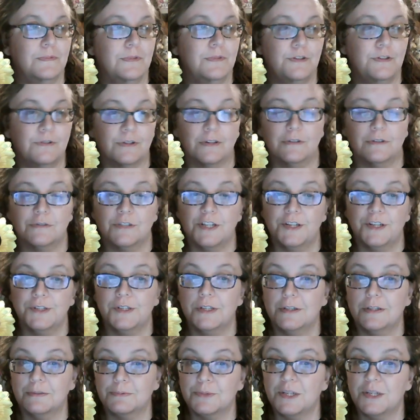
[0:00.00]
you know,
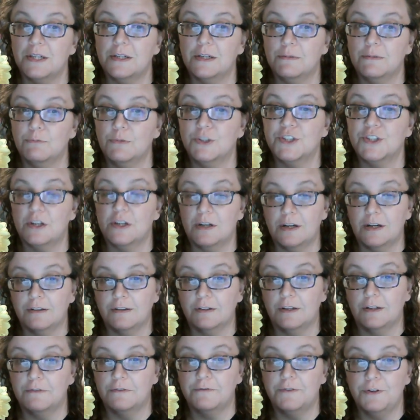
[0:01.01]
taking up time, which I
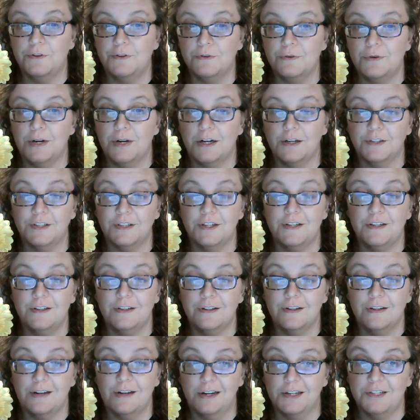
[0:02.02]
love you,
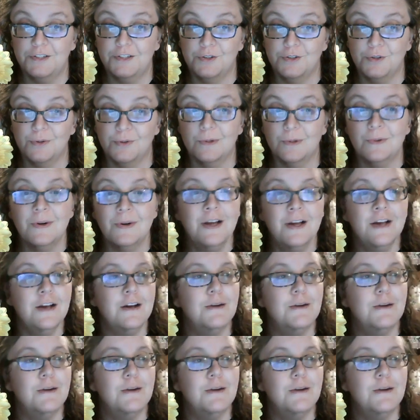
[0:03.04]
honey. I do.